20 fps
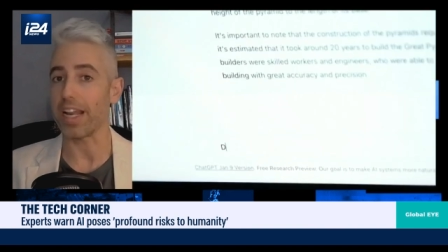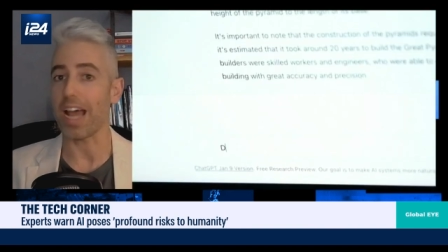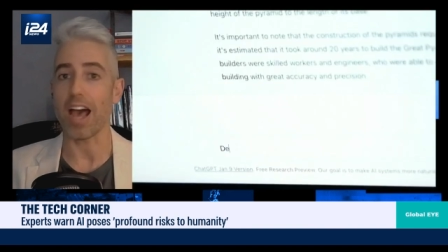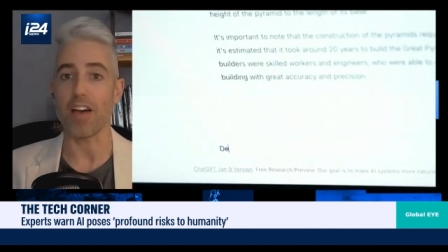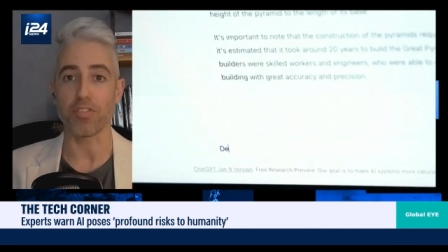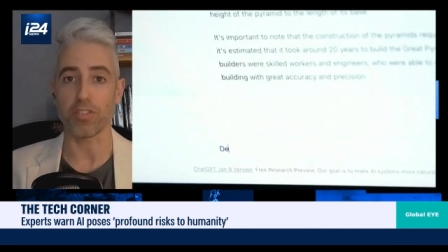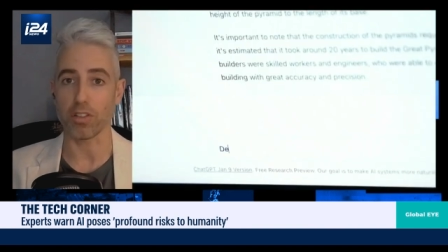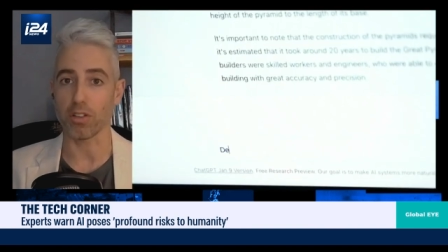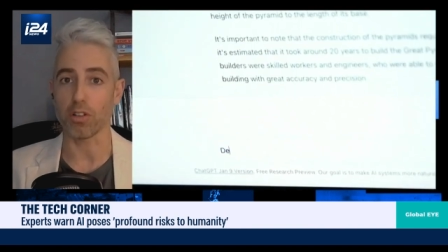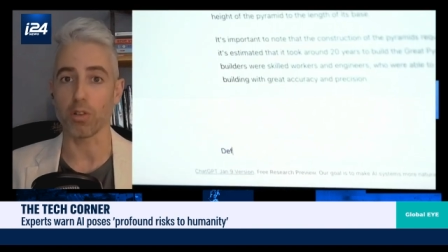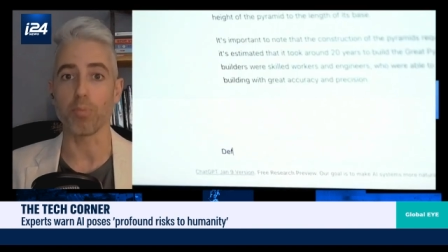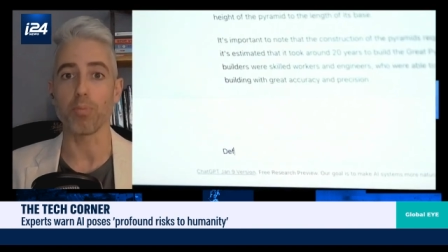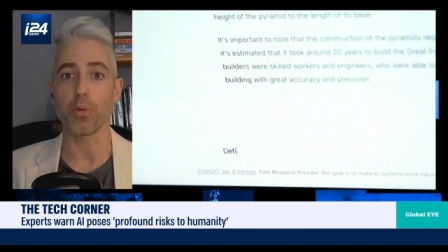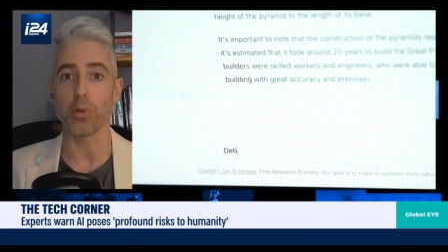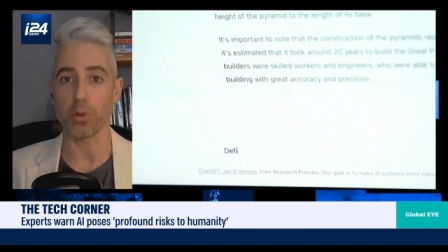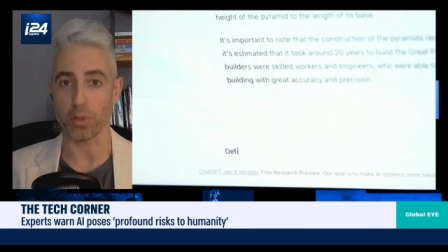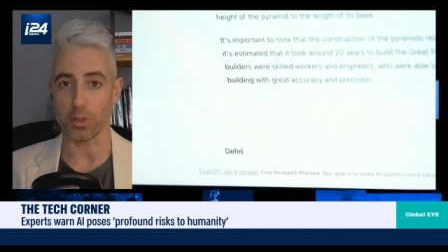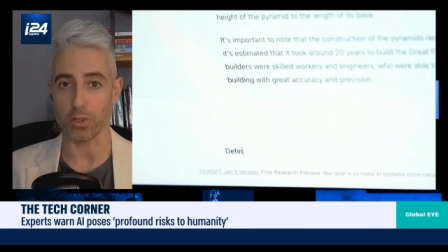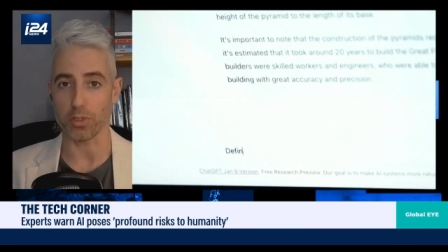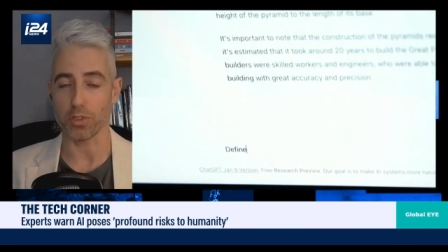and after
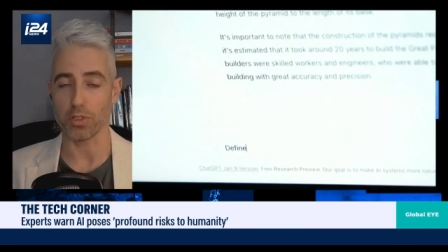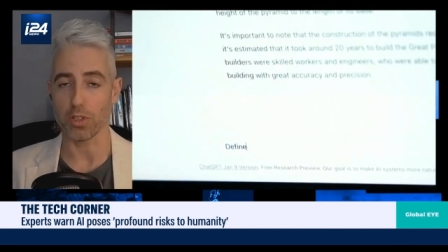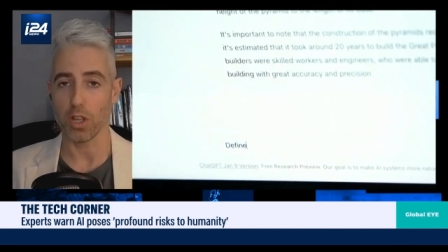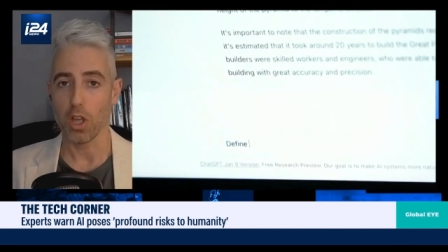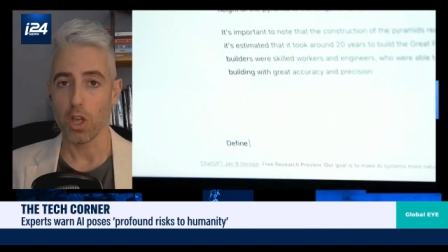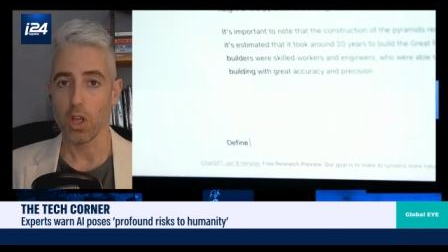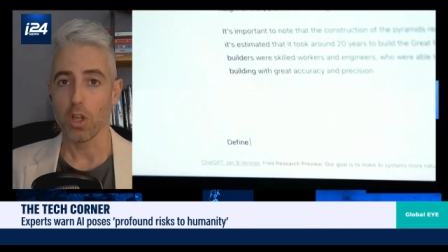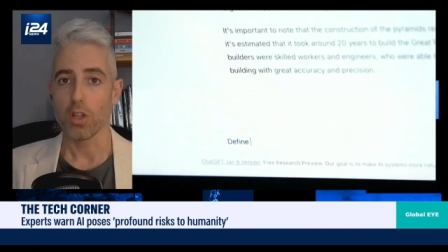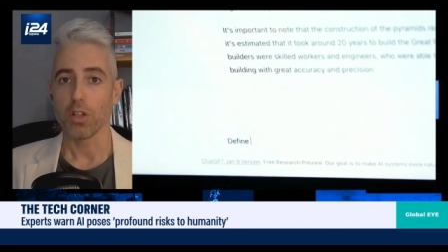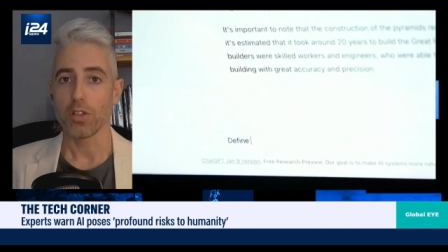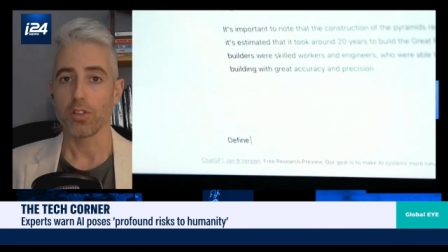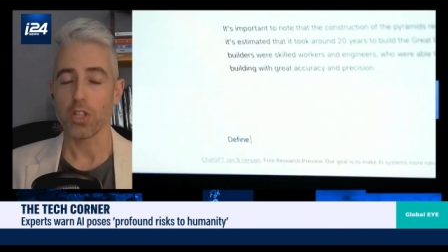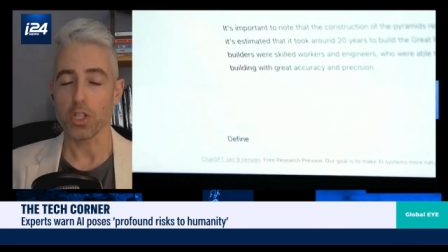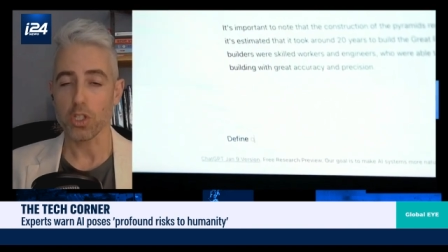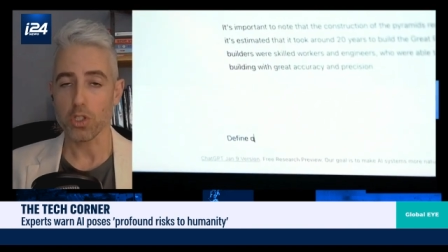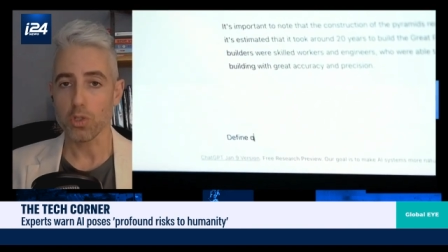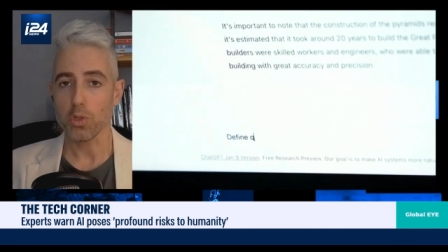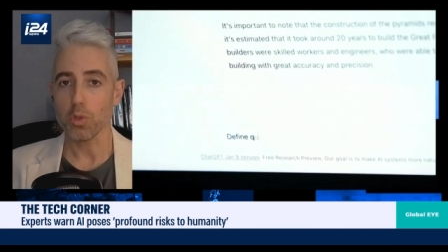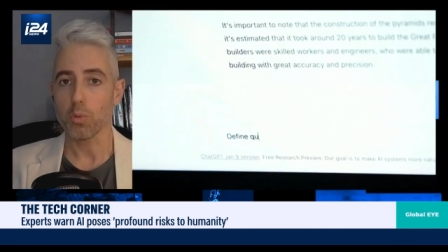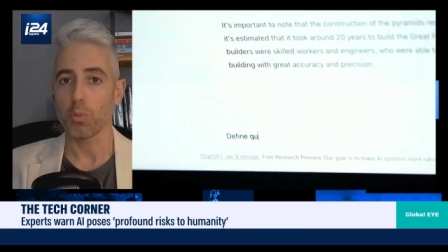computers. This is